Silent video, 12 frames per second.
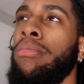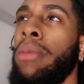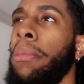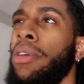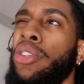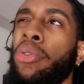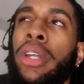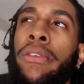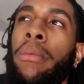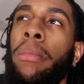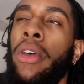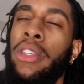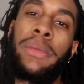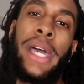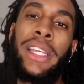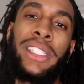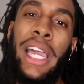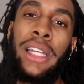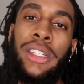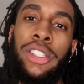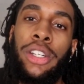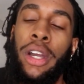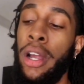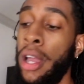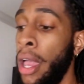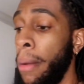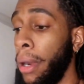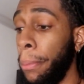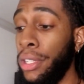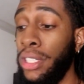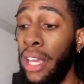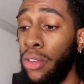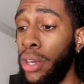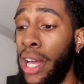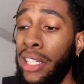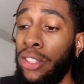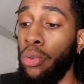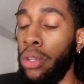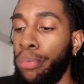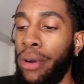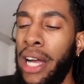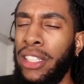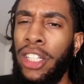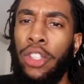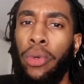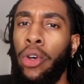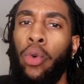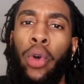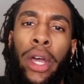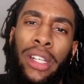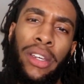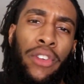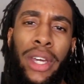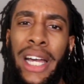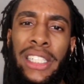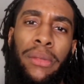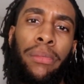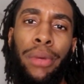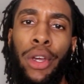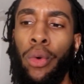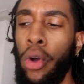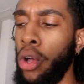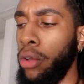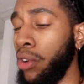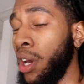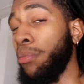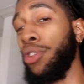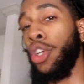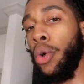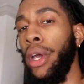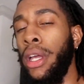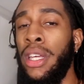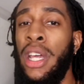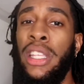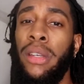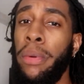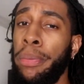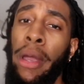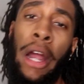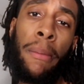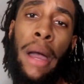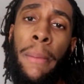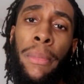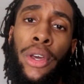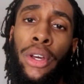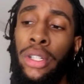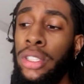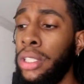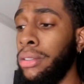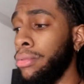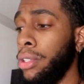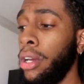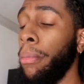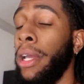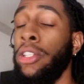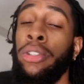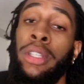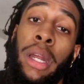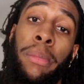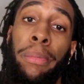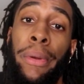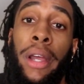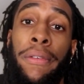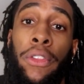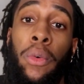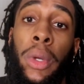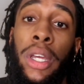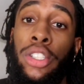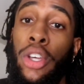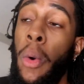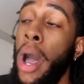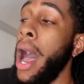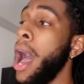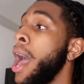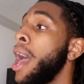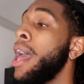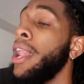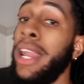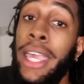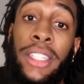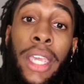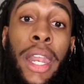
Maybe 2 different meals, I'm not exactly sure, but I'm gonna take you guys through the process real quick, give you guys some B-roll of what I'm doing to prepare my meals and, you know, make sure that I'm prepared for the week. So let's